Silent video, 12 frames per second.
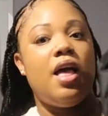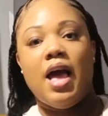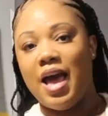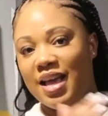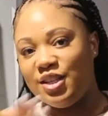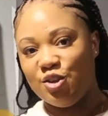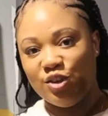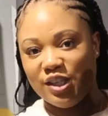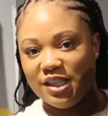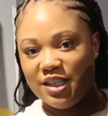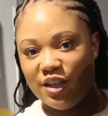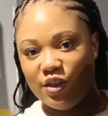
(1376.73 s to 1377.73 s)
As you can
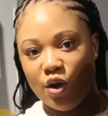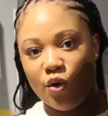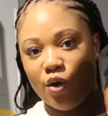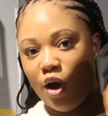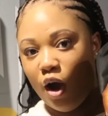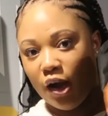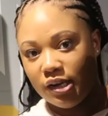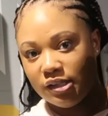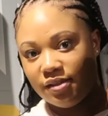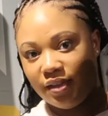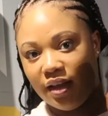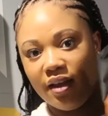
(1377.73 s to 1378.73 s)
see, the whole Cars
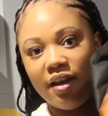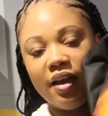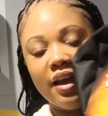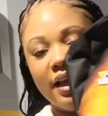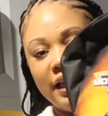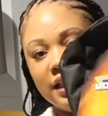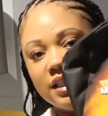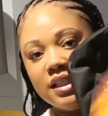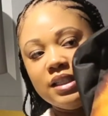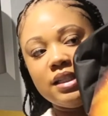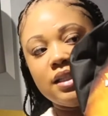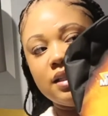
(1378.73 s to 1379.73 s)
thing. He's
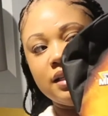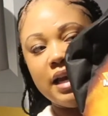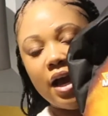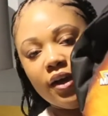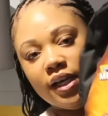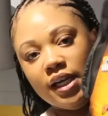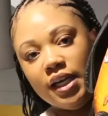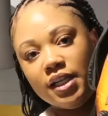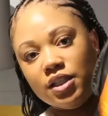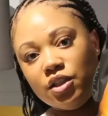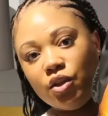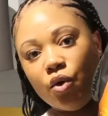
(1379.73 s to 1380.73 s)
now getting
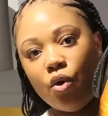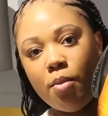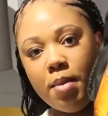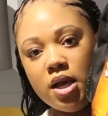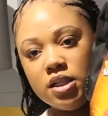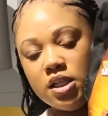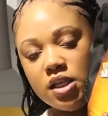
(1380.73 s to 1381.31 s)
into the whole Monster